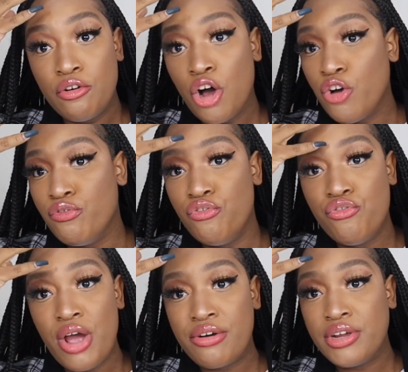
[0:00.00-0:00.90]
a
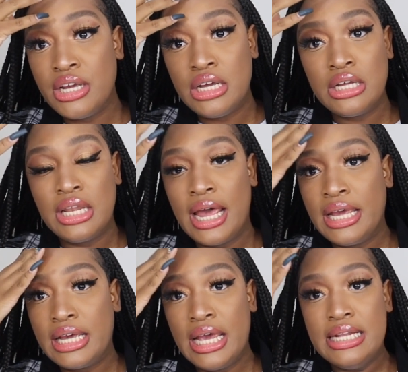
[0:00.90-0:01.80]
very
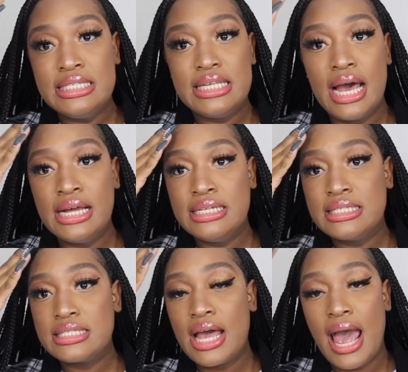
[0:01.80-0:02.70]
like
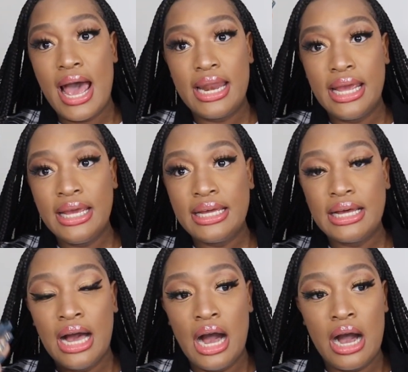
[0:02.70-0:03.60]
intense headache.
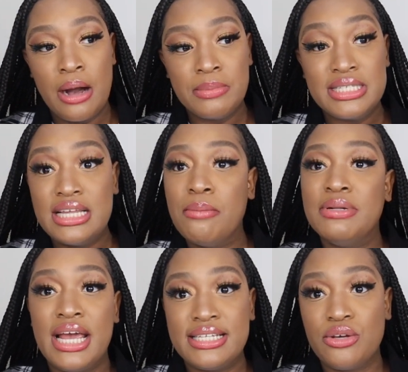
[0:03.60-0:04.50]
Some
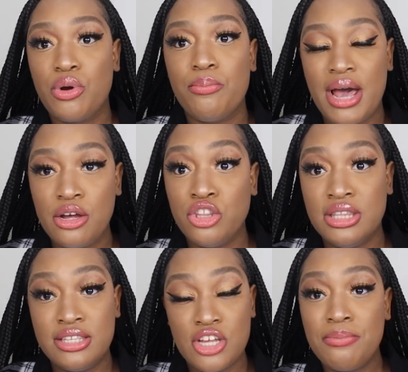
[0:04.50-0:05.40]
days were
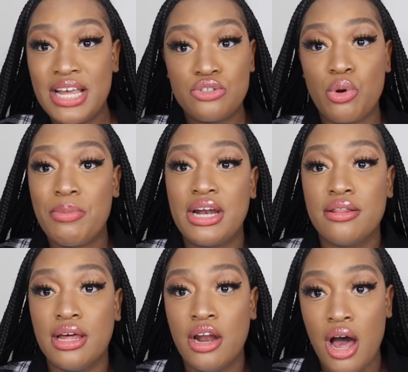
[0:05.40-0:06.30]
better
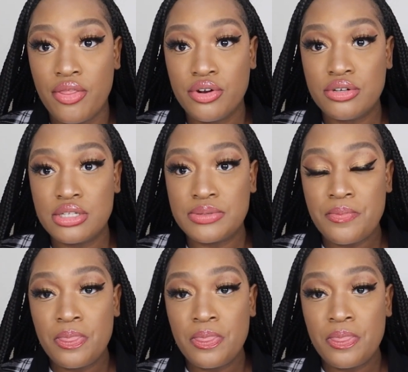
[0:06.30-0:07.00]
than others.